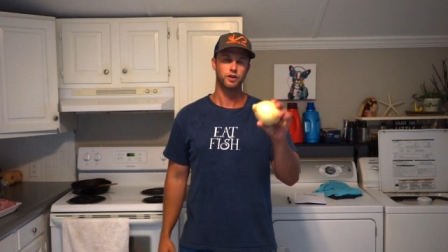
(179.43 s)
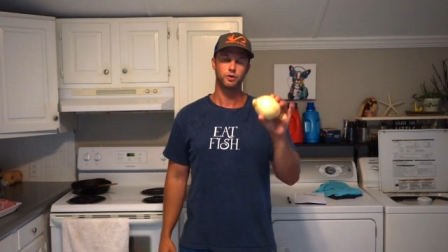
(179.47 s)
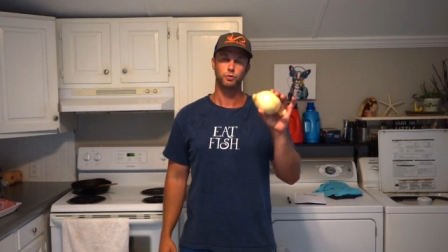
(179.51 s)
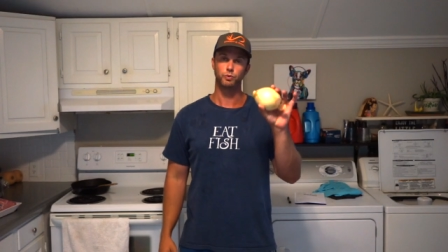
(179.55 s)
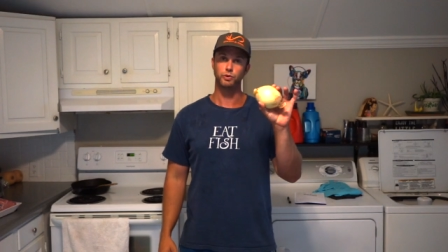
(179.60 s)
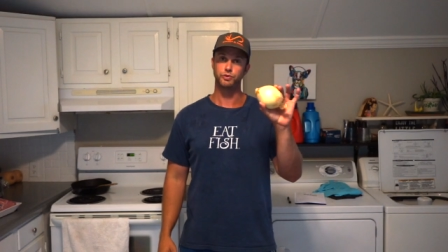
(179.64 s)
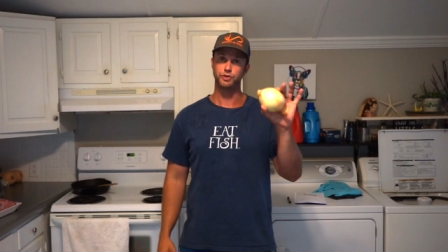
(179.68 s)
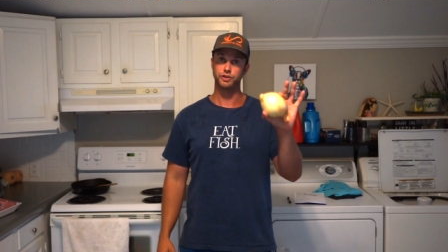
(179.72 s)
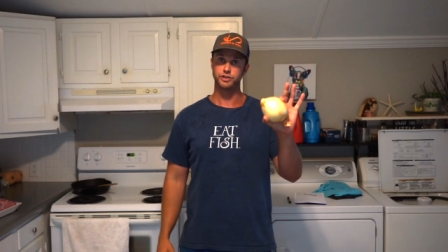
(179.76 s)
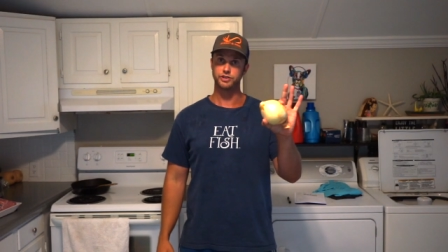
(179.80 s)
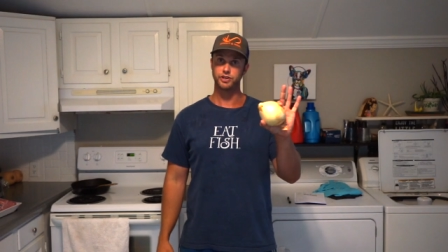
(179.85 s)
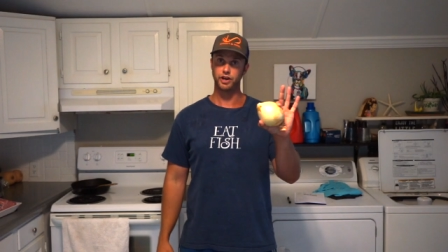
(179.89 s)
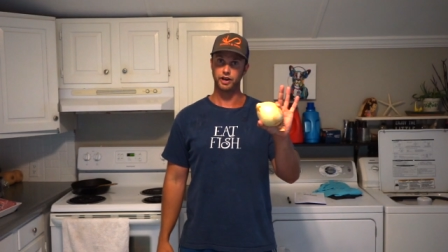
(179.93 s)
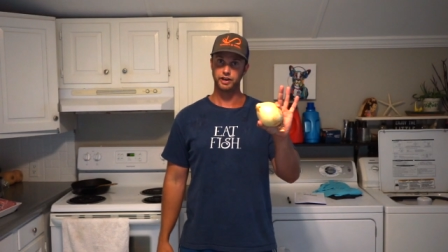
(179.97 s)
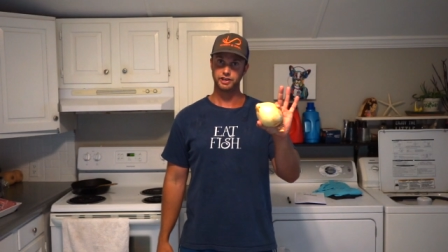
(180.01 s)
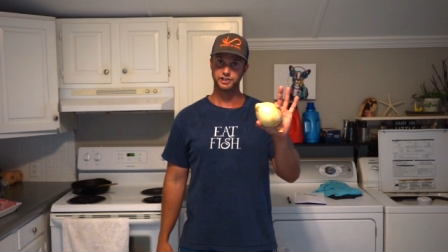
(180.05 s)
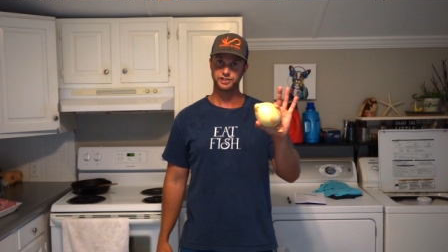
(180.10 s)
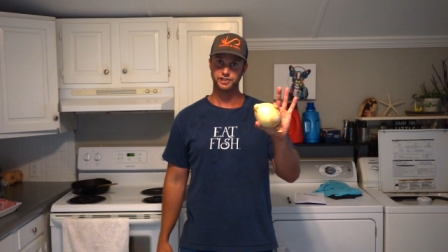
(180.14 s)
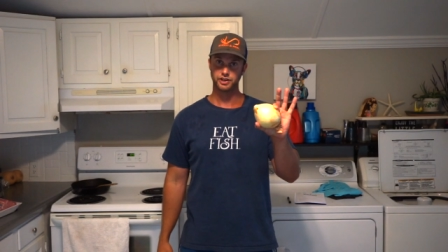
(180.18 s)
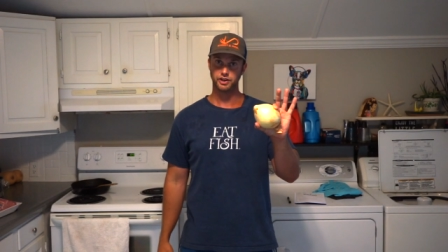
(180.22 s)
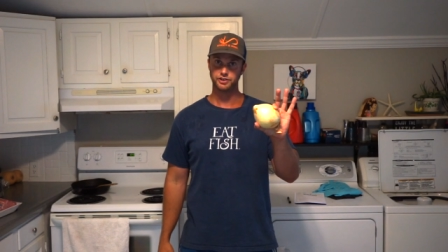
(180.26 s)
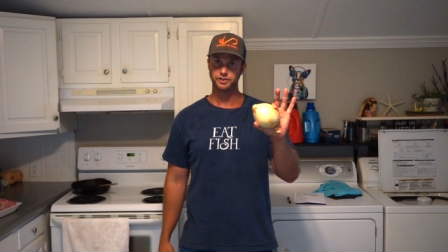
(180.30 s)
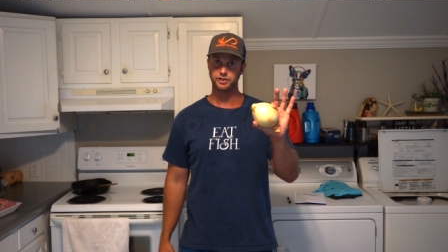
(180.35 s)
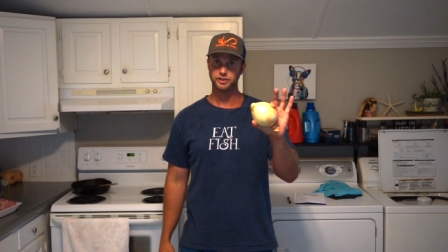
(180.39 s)
With the
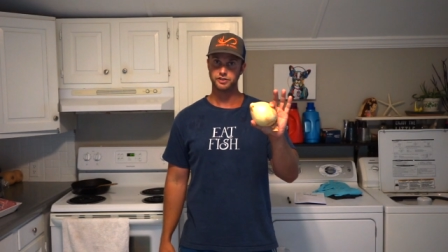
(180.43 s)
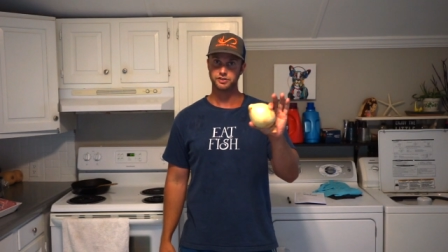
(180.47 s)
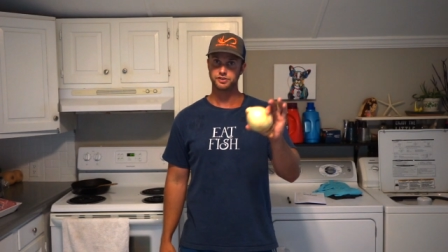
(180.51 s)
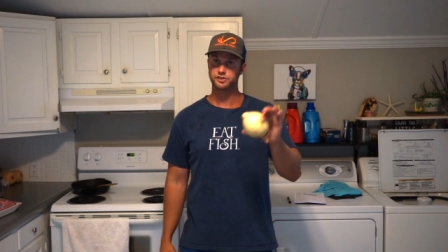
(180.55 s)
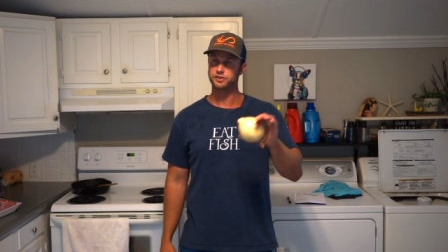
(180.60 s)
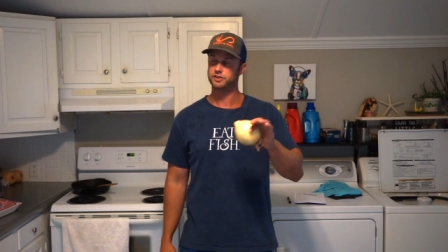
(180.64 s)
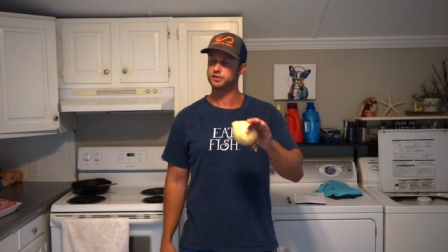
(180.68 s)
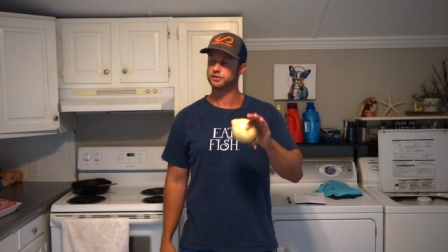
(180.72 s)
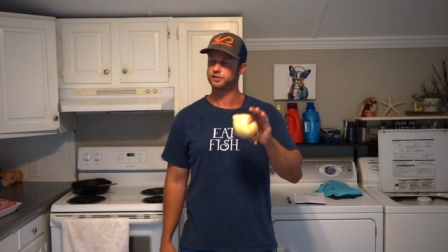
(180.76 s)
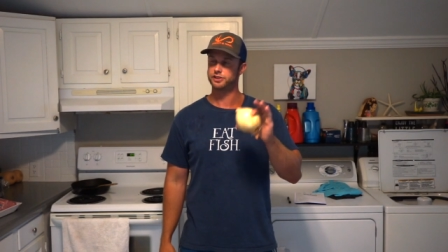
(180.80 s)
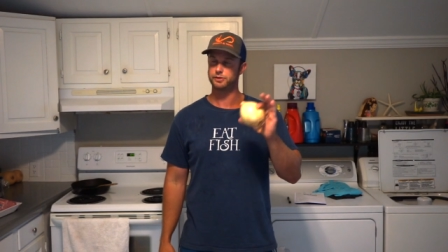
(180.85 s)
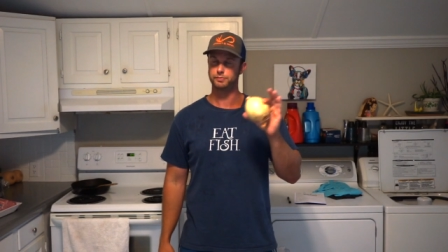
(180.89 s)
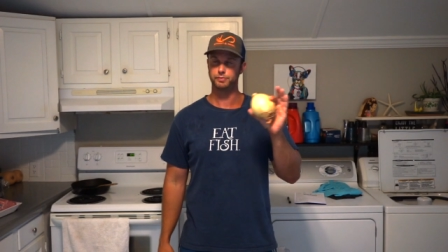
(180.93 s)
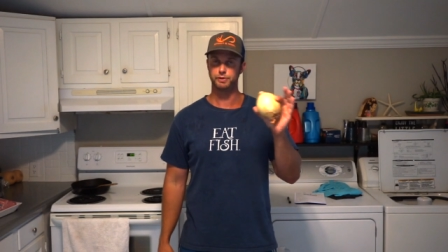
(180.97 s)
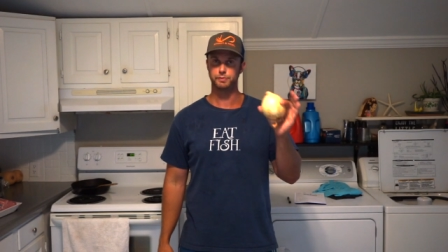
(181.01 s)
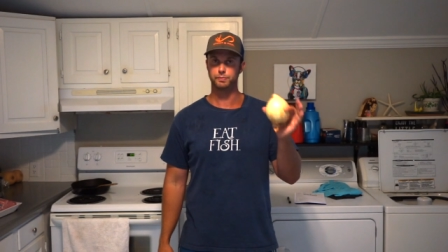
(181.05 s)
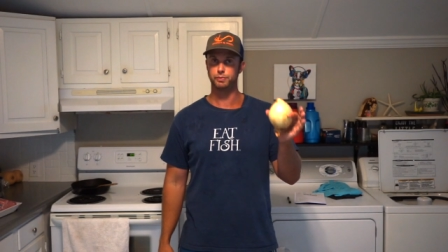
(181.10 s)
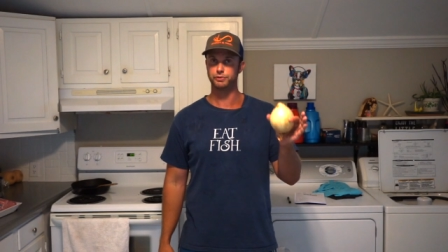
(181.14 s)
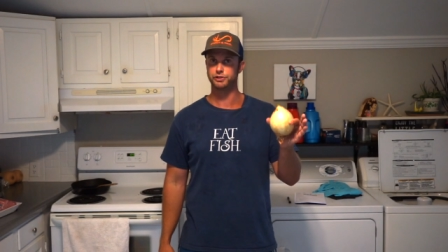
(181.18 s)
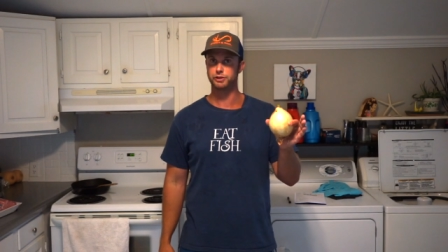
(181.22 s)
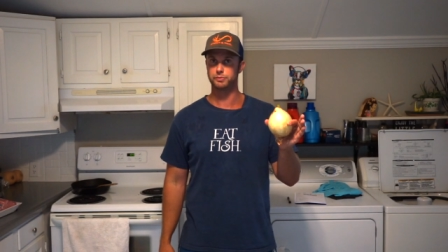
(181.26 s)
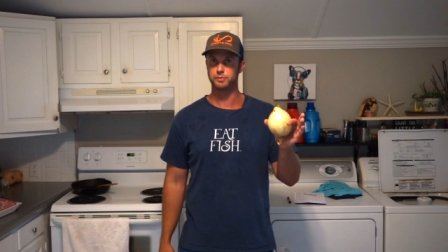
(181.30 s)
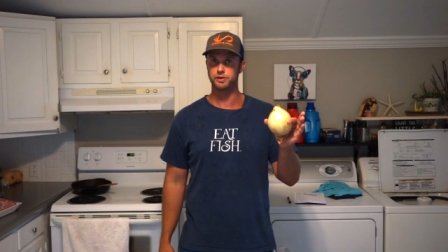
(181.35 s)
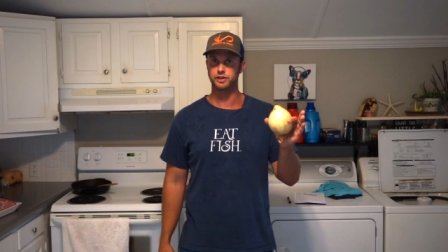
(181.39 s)
diced onions, simply
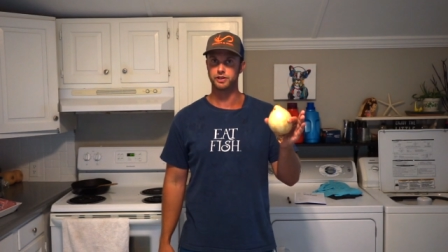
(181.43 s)
put them